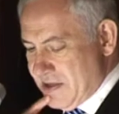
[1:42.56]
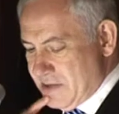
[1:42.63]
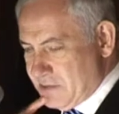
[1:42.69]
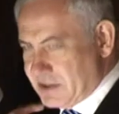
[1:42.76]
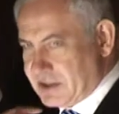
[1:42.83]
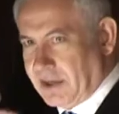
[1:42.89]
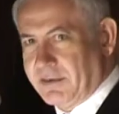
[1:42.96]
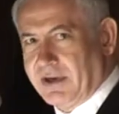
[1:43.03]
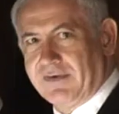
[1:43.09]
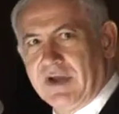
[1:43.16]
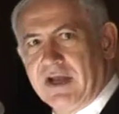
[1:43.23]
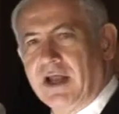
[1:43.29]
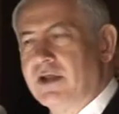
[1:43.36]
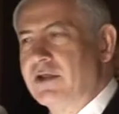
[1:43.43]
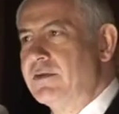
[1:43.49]
Mr.
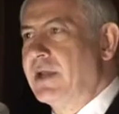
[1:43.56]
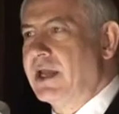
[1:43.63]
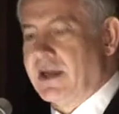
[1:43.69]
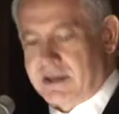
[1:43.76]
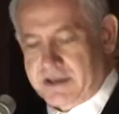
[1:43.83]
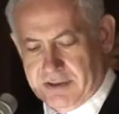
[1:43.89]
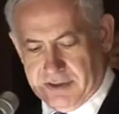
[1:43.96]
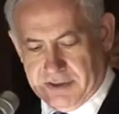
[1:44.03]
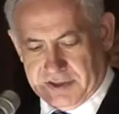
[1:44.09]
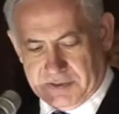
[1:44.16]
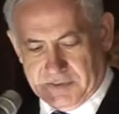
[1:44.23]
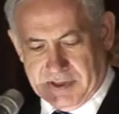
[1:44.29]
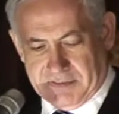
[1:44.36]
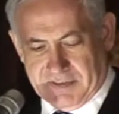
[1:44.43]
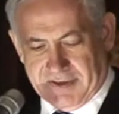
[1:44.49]
Abravanel, you may not know this,
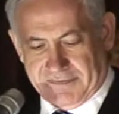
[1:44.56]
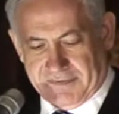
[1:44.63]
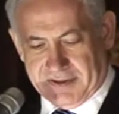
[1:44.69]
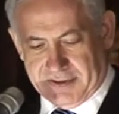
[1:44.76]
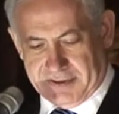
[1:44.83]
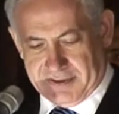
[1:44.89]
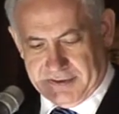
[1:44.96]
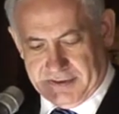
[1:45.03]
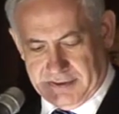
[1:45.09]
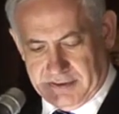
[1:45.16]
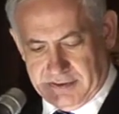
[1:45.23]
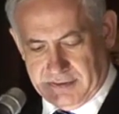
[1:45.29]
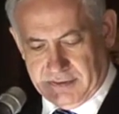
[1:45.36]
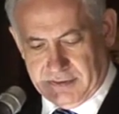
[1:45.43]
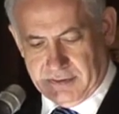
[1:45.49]
but my father,
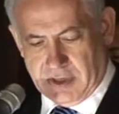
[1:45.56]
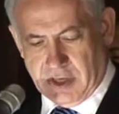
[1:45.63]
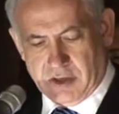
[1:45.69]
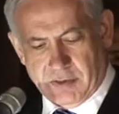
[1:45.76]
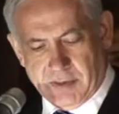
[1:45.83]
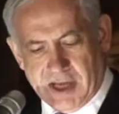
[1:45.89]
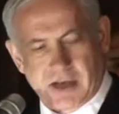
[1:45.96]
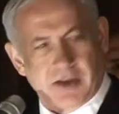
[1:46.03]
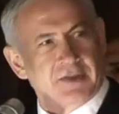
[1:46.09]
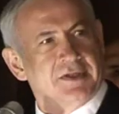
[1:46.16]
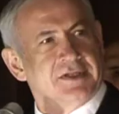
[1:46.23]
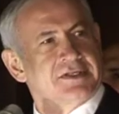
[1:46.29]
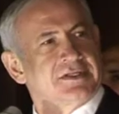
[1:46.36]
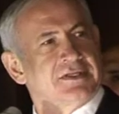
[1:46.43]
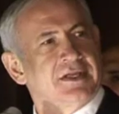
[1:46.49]
you may know
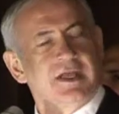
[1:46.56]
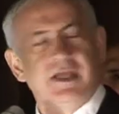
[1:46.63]
this.